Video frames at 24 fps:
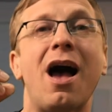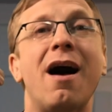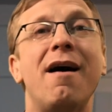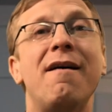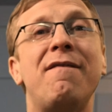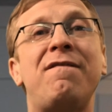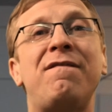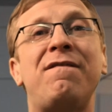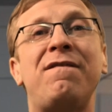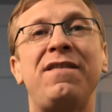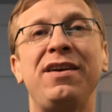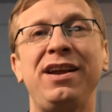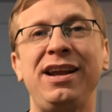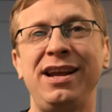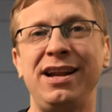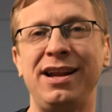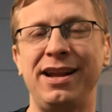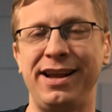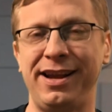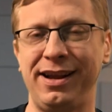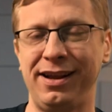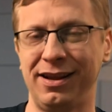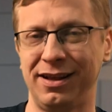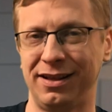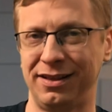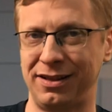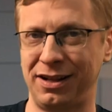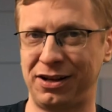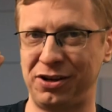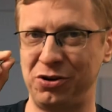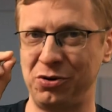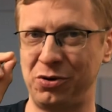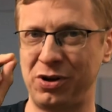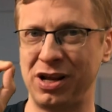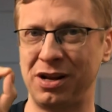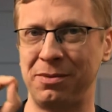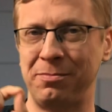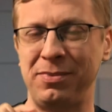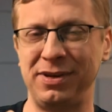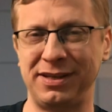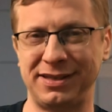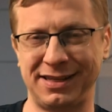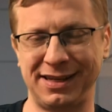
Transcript: A feeling that you can be